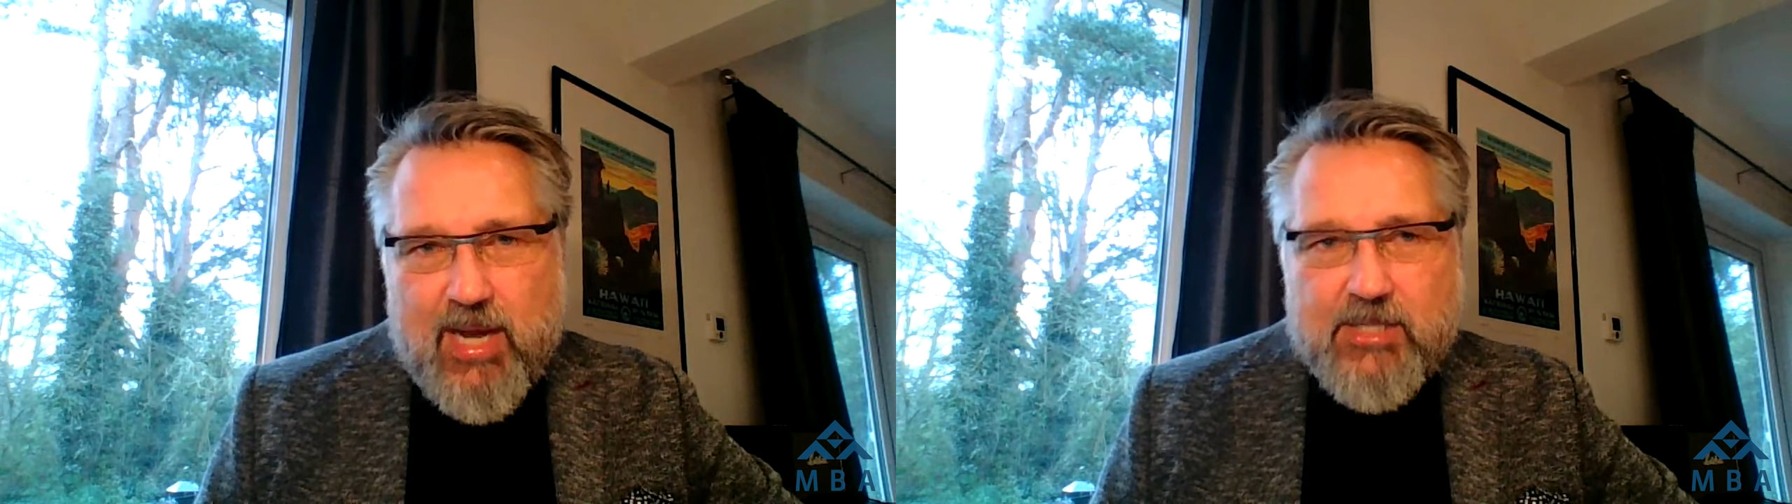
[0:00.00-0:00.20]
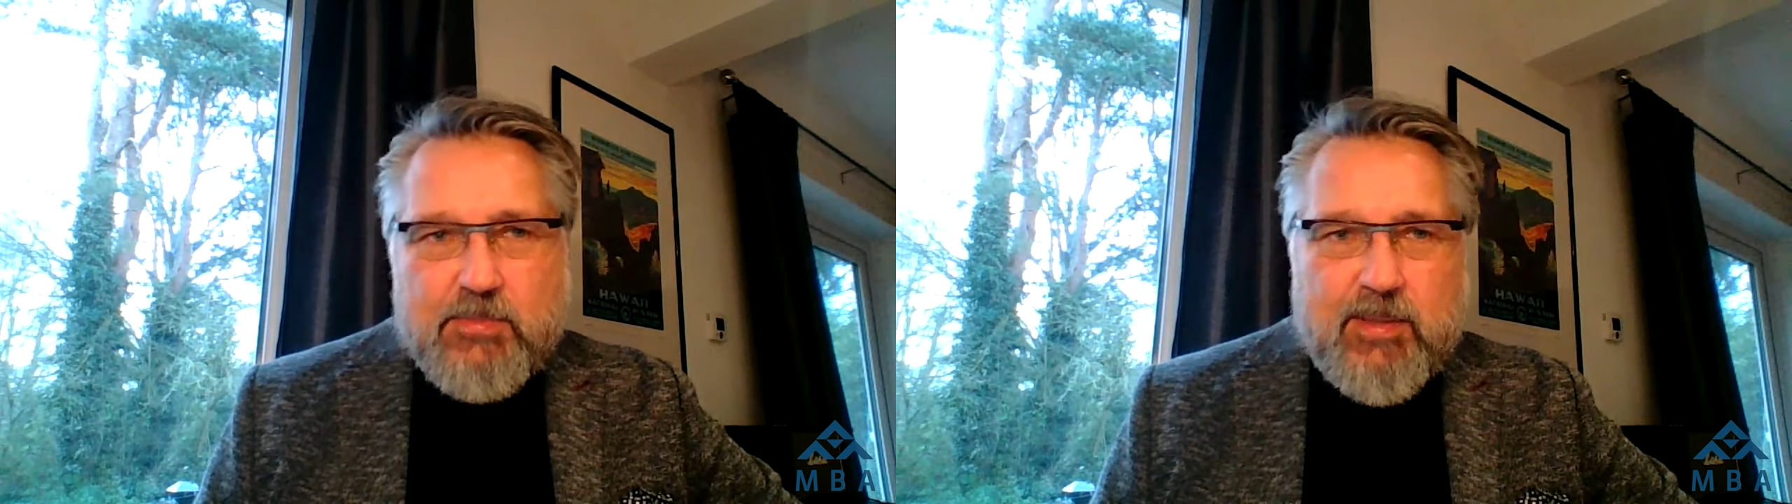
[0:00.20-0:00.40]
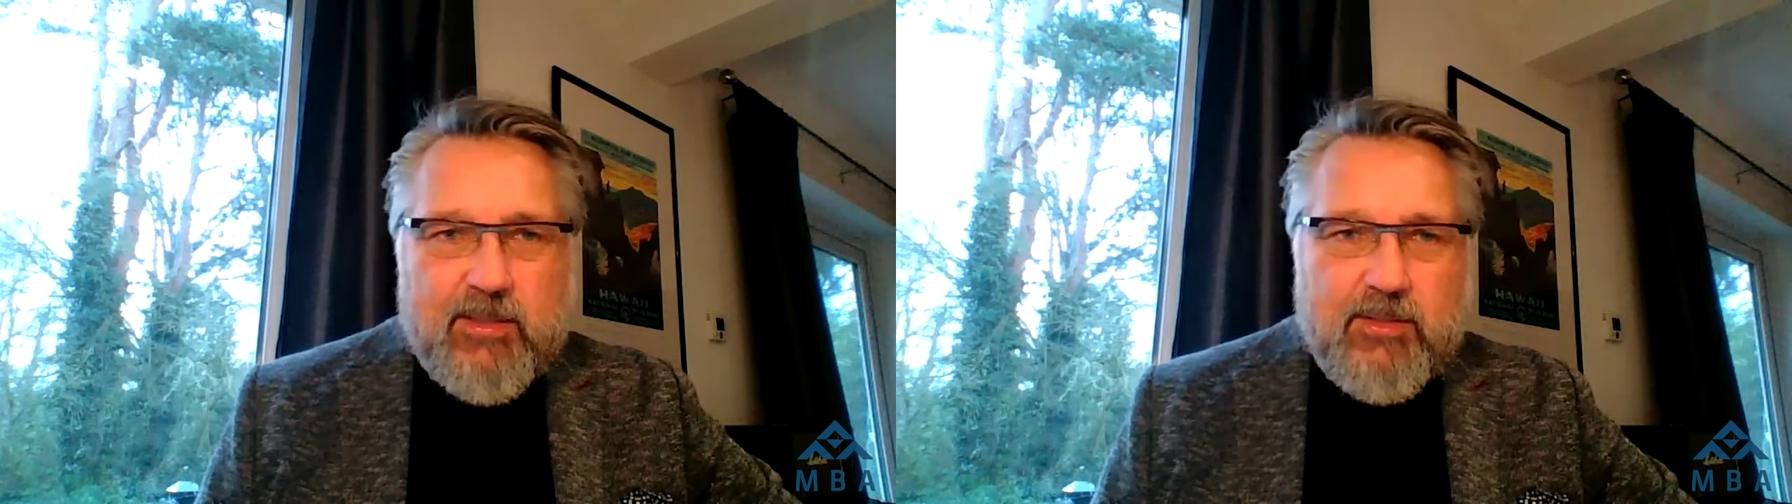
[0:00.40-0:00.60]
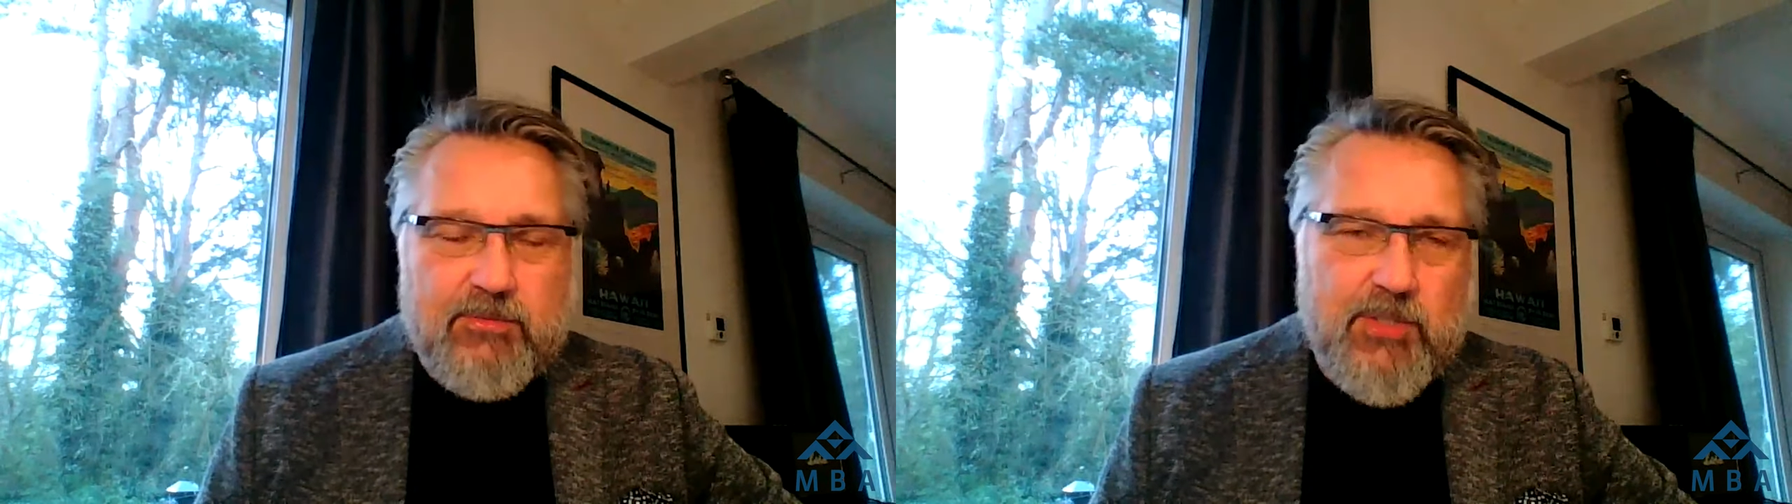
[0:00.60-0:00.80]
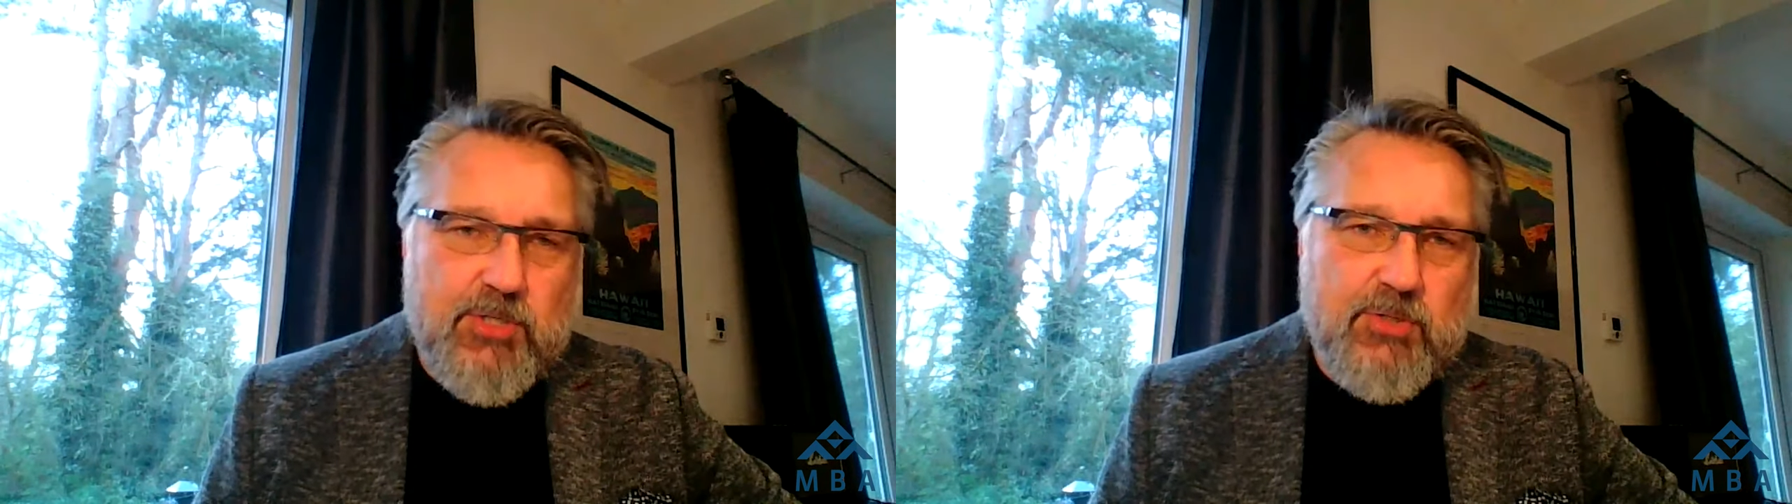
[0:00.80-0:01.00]
aspect
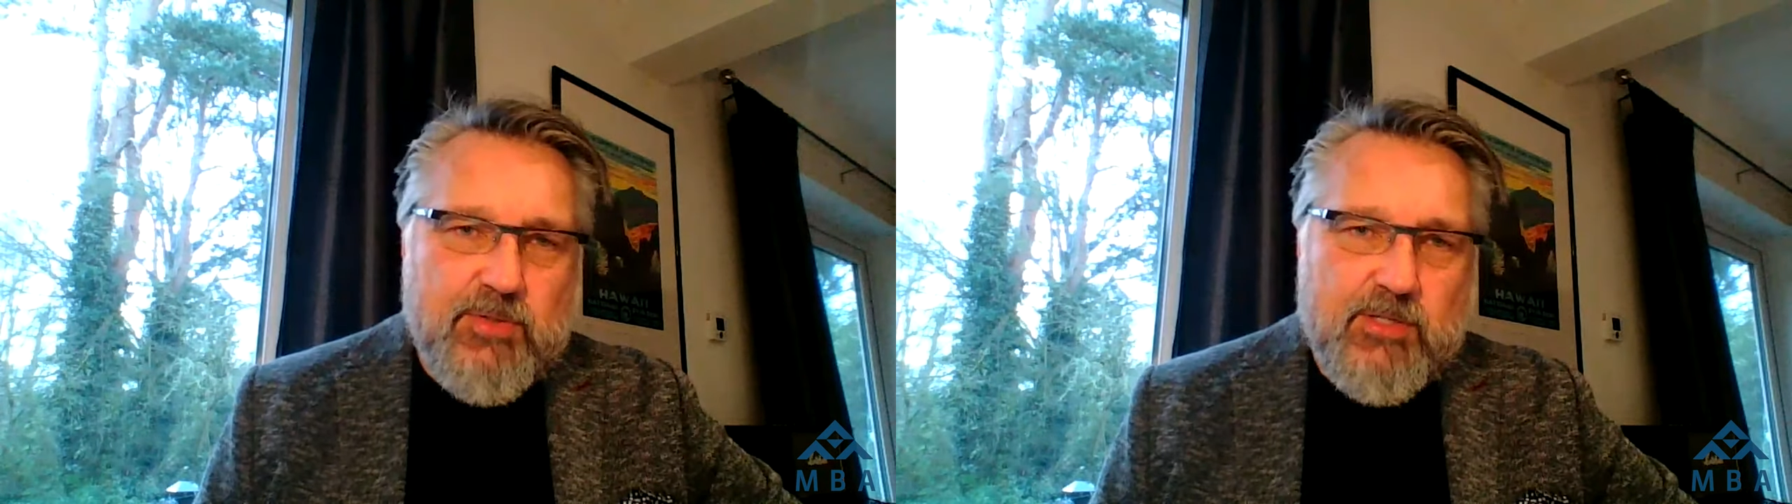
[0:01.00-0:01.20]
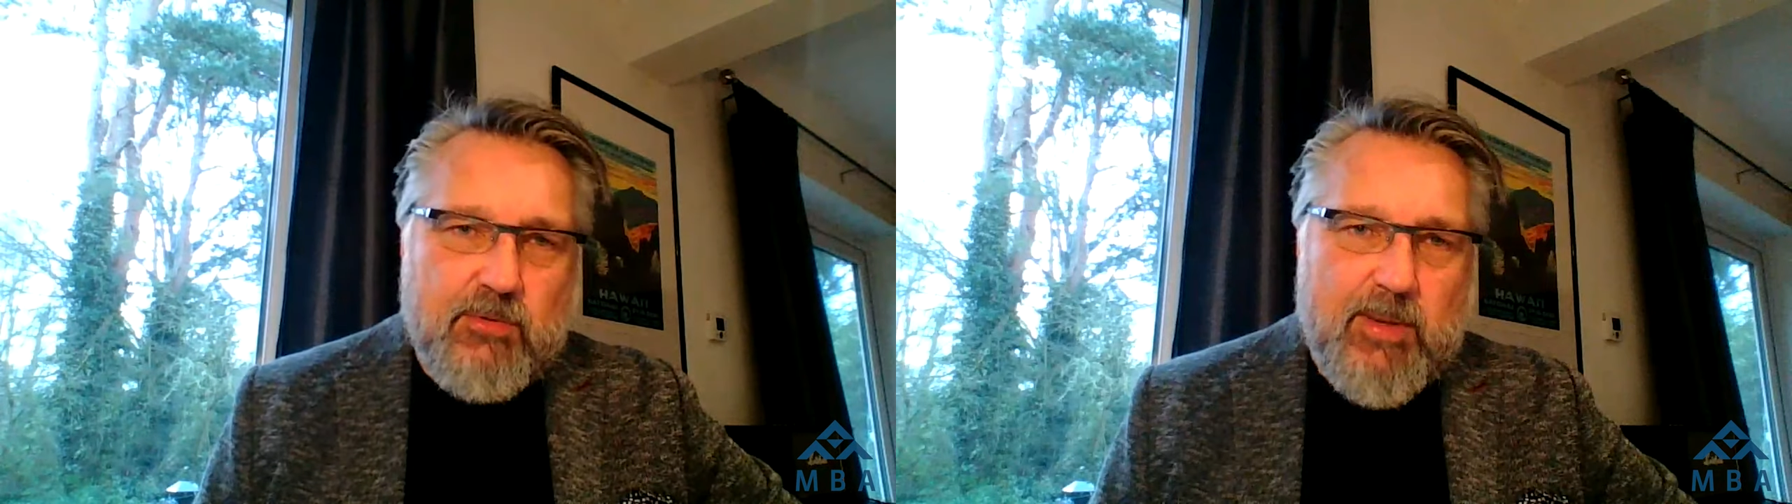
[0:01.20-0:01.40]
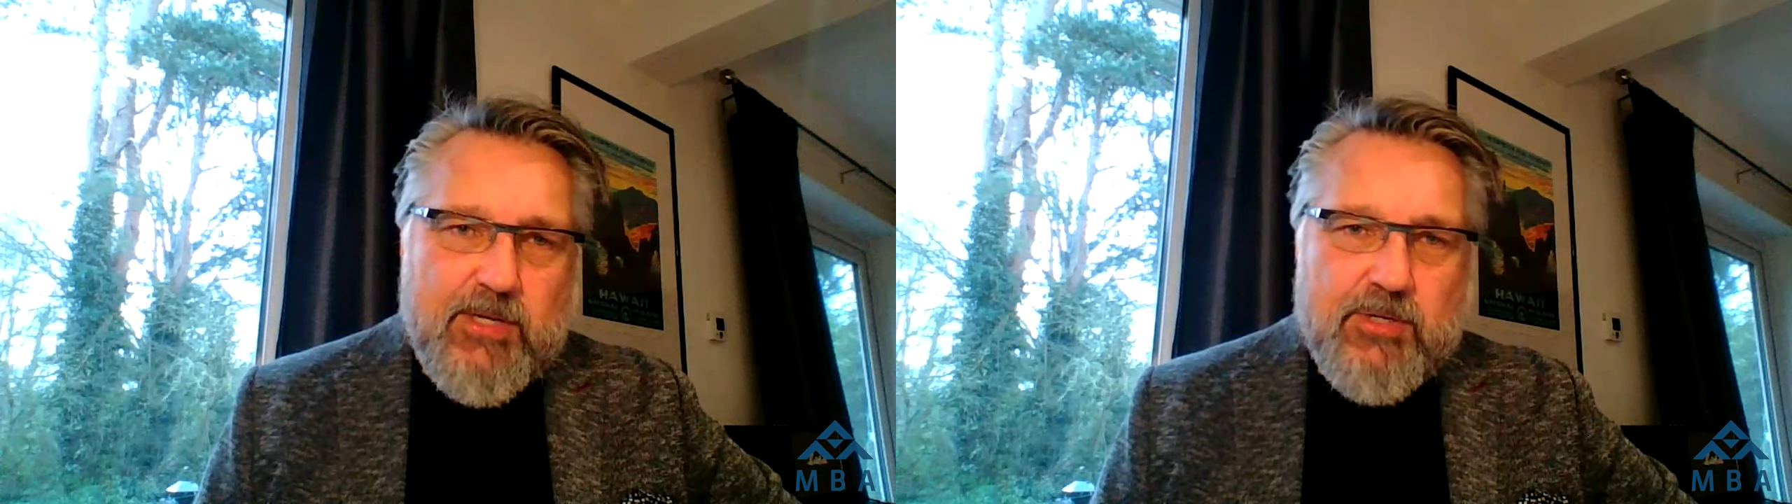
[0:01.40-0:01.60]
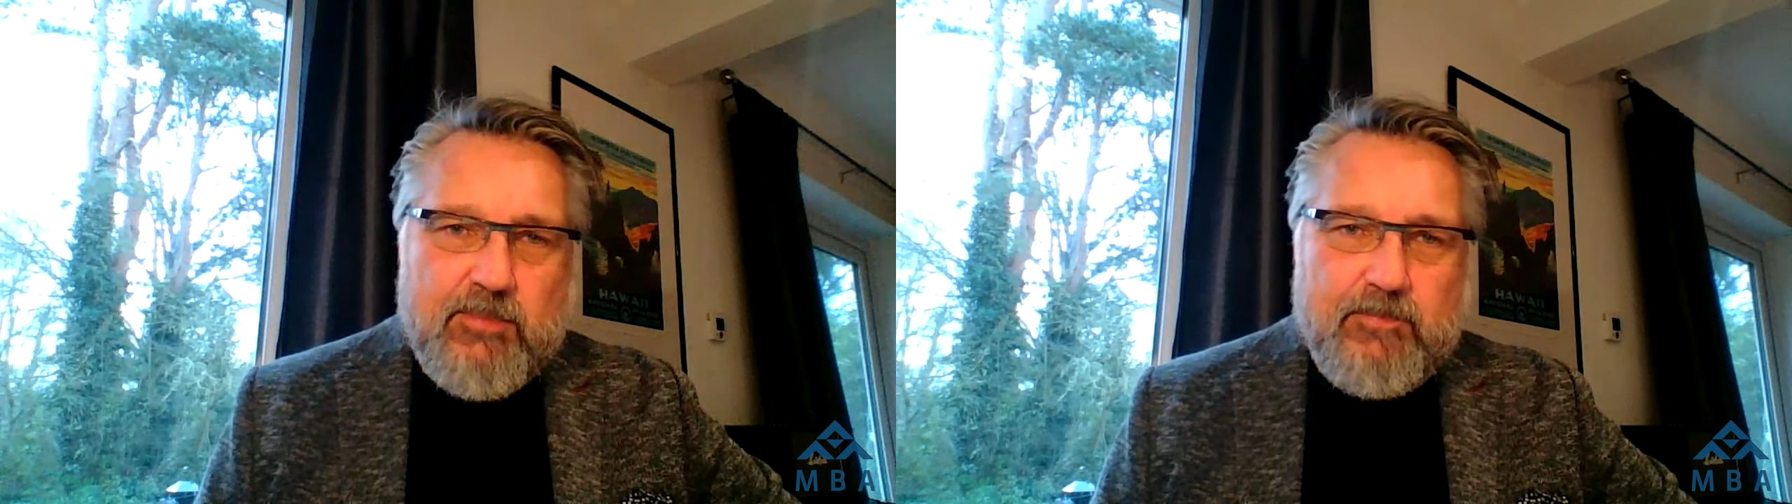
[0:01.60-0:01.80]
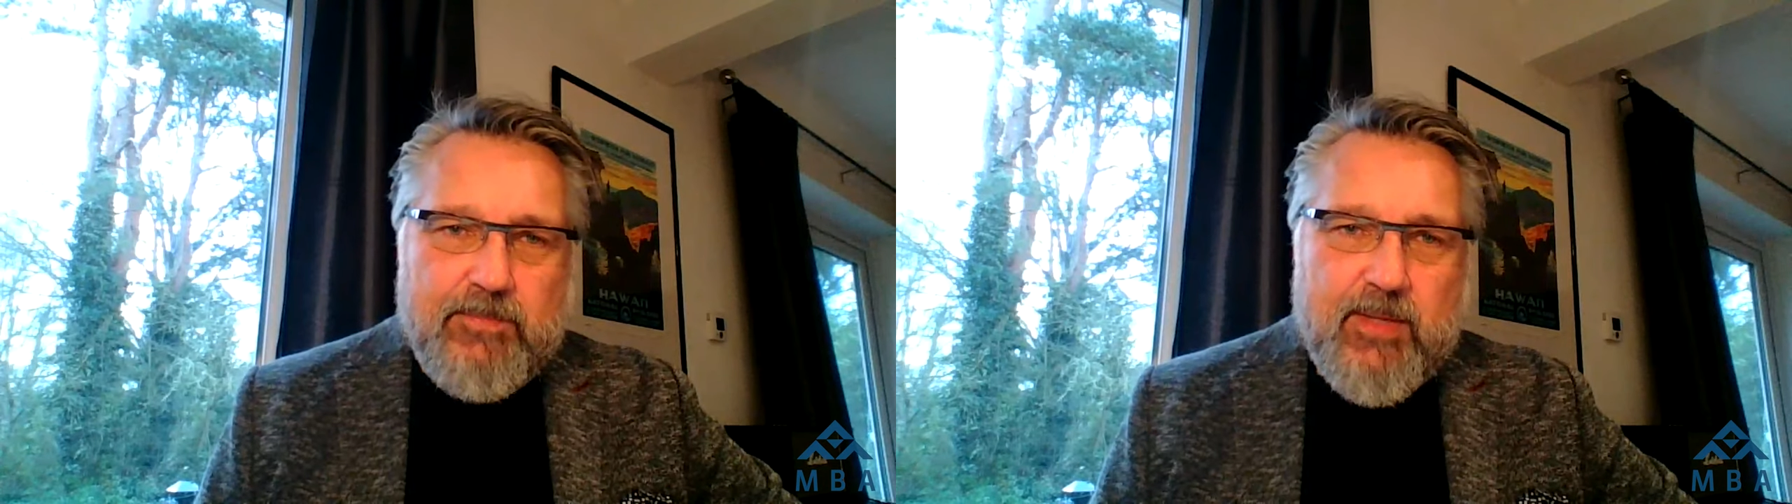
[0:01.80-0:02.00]
of digital transformation